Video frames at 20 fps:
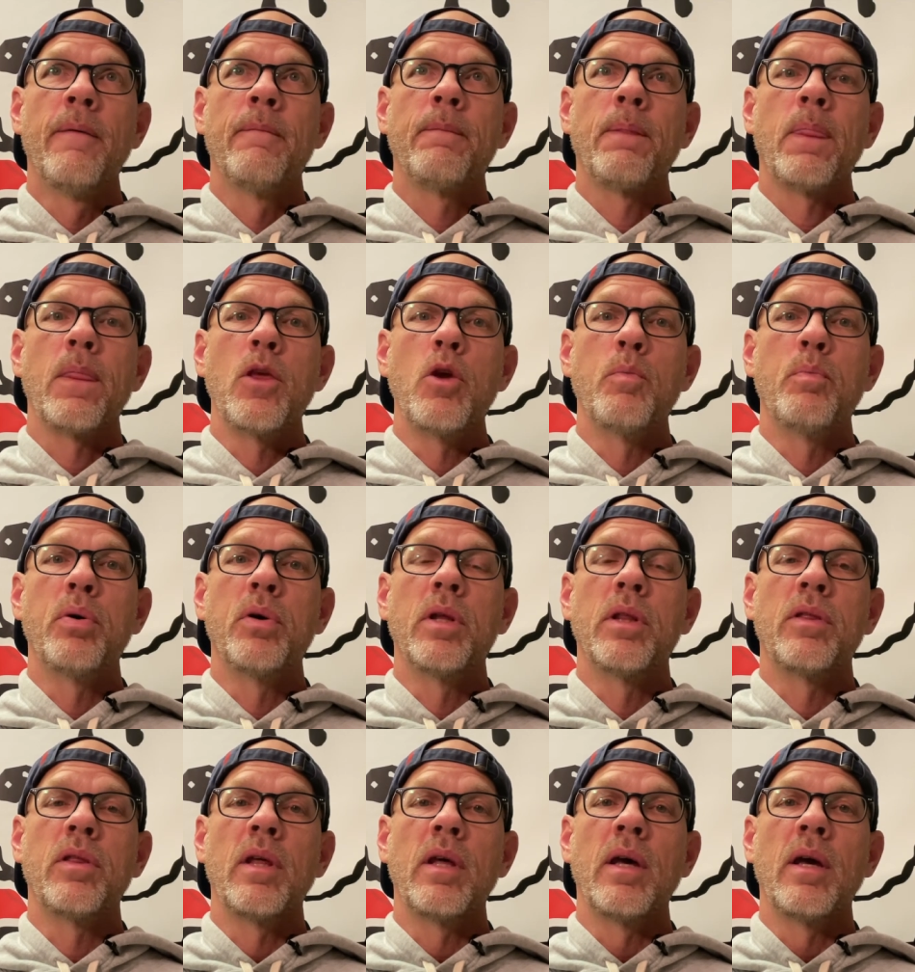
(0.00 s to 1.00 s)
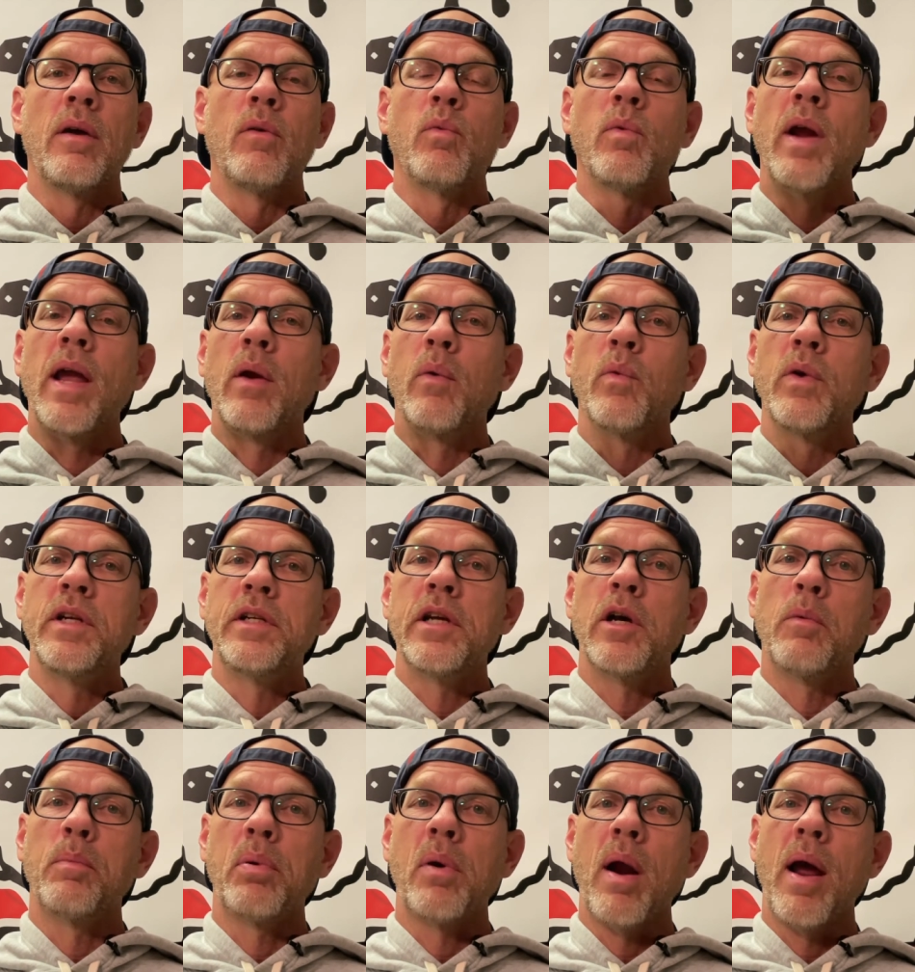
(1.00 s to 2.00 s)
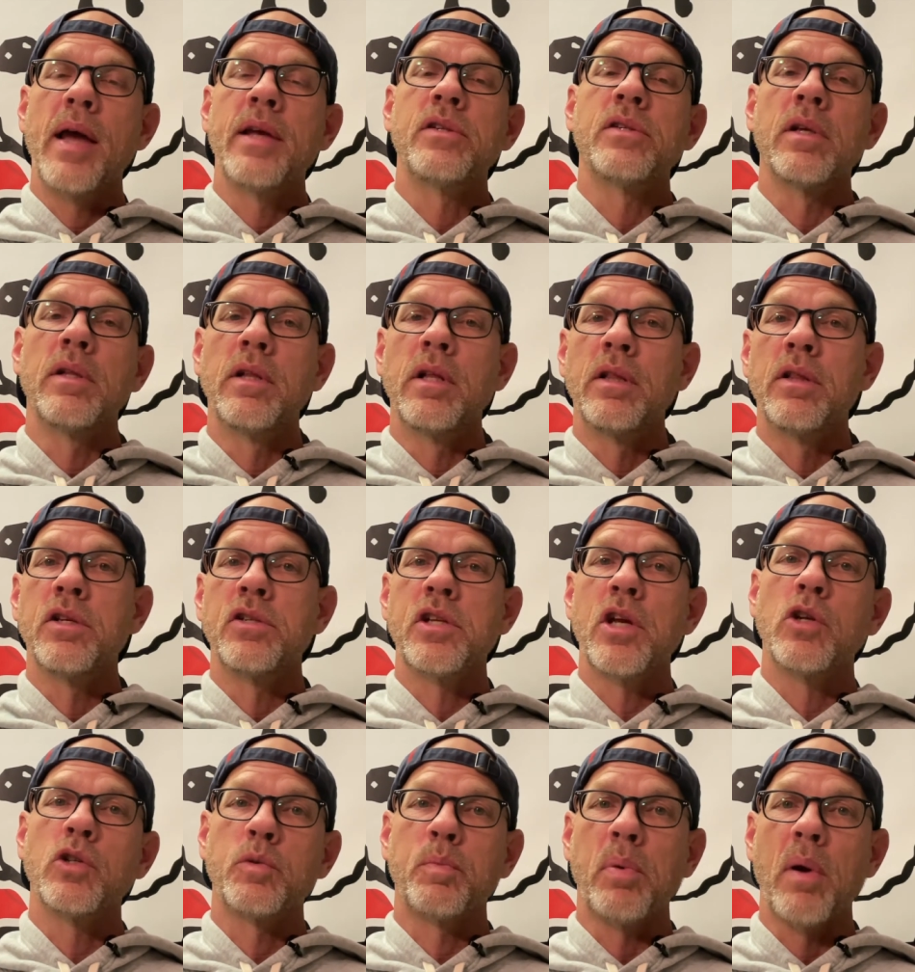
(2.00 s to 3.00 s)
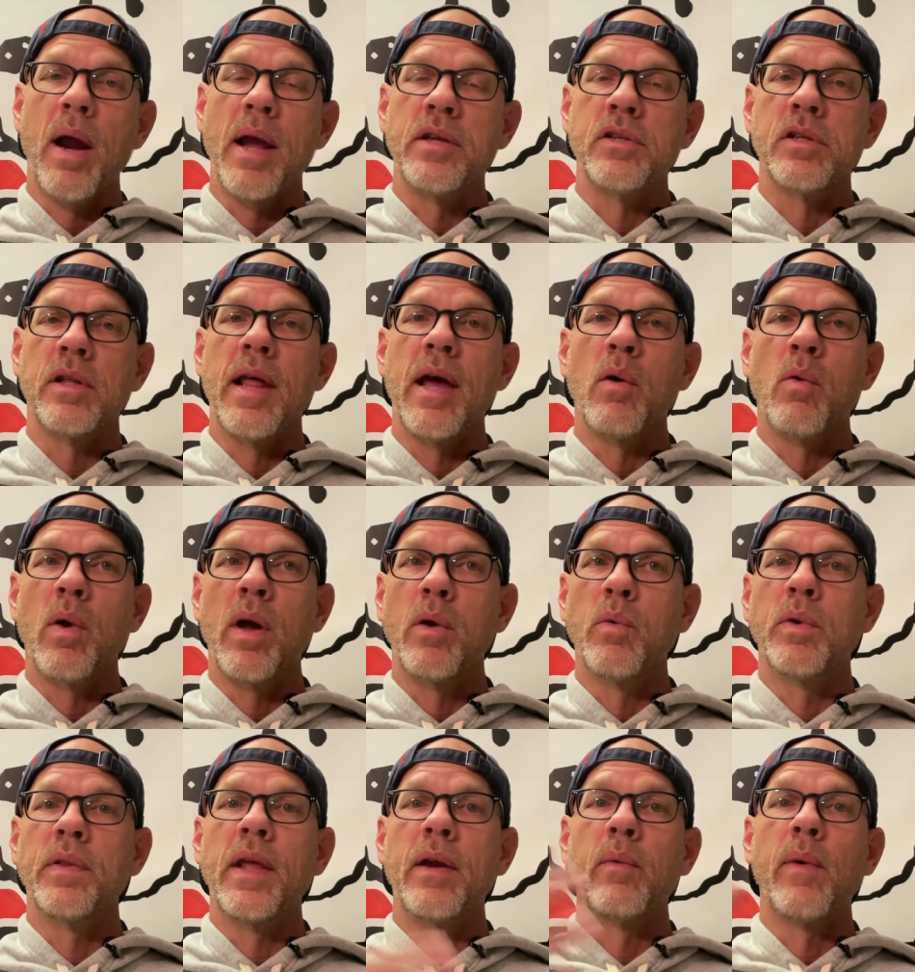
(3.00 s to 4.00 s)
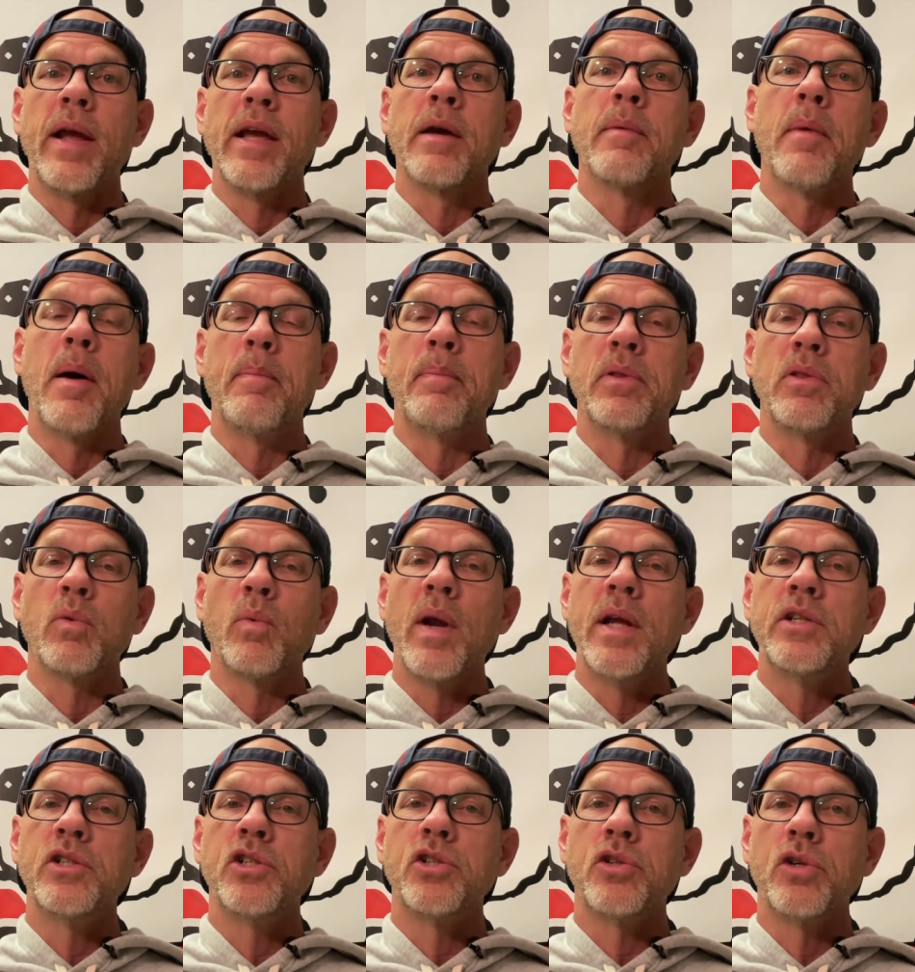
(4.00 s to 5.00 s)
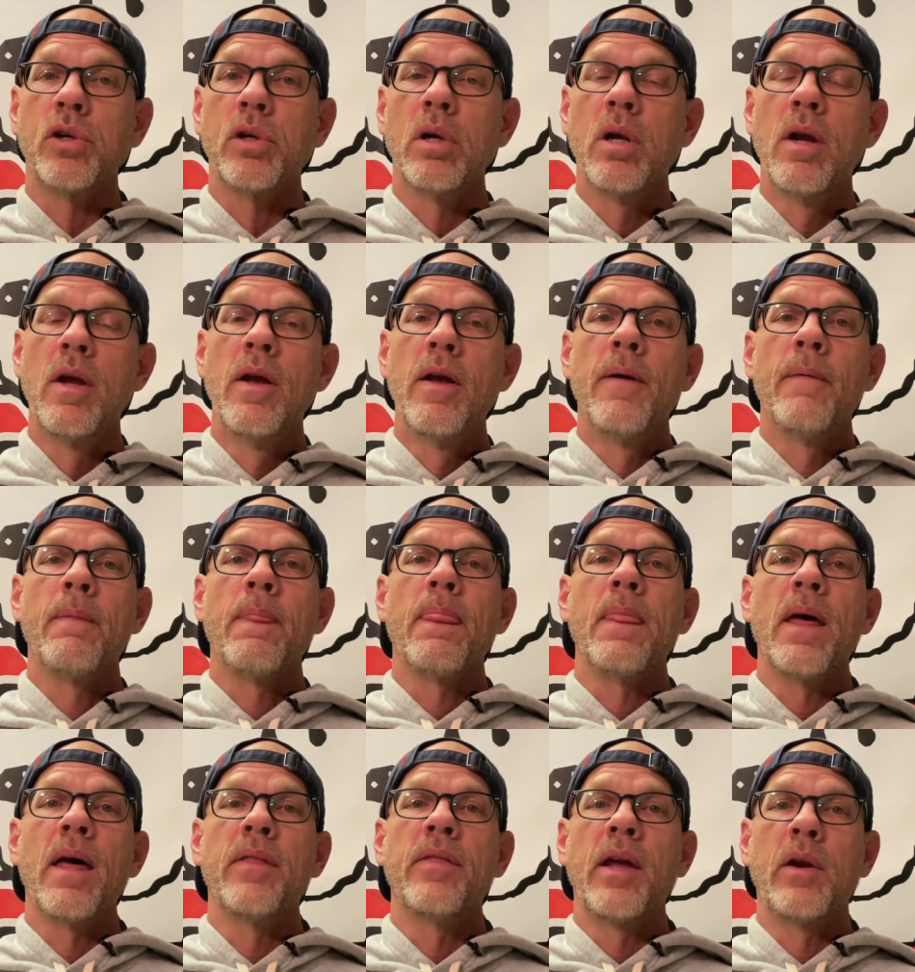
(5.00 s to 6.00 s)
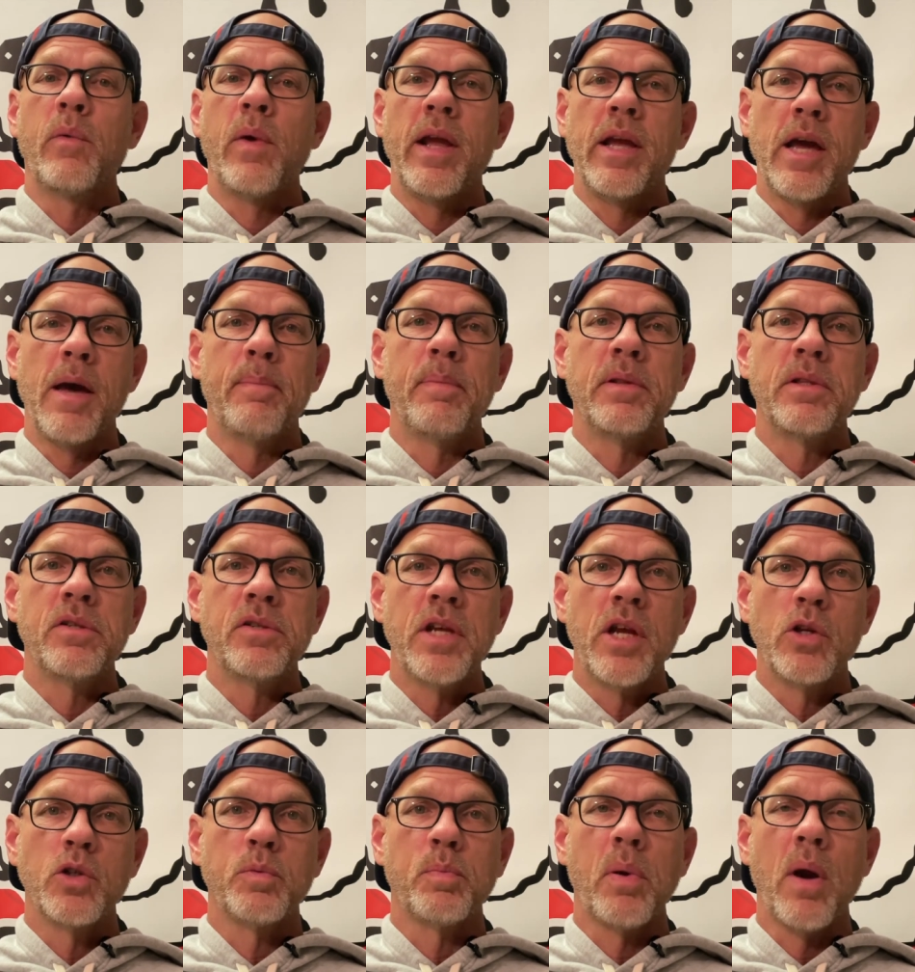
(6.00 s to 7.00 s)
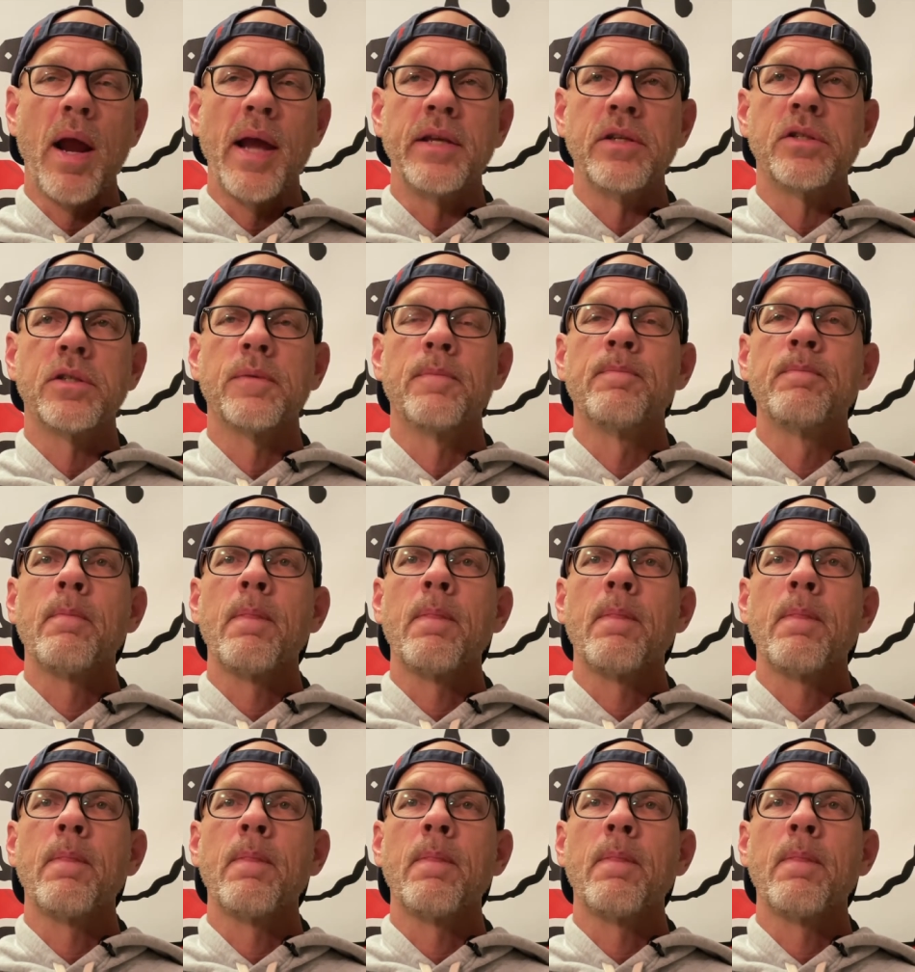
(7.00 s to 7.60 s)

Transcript: you put the re retail price and then the sales price. And that way, when they ring them up at the register, uh, they ring up at the sales price.